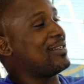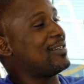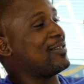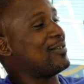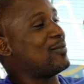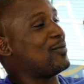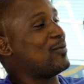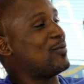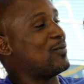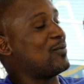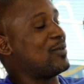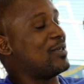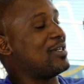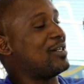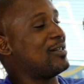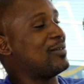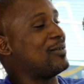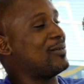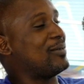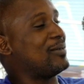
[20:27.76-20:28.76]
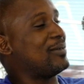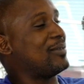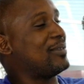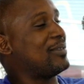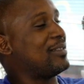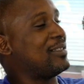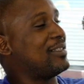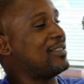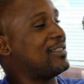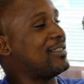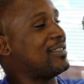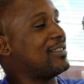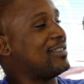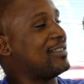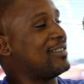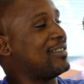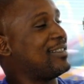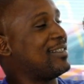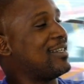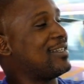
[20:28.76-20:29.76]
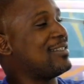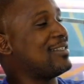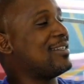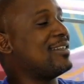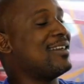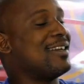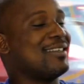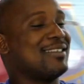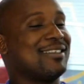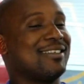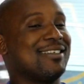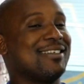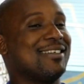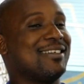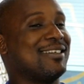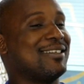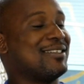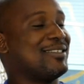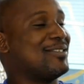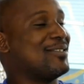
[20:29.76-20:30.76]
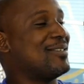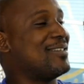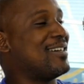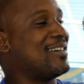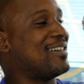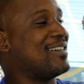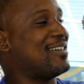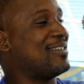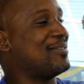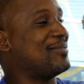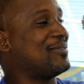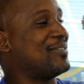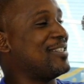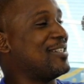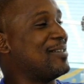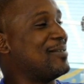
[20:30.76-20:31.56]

wow. That's a lot of years you knock off there.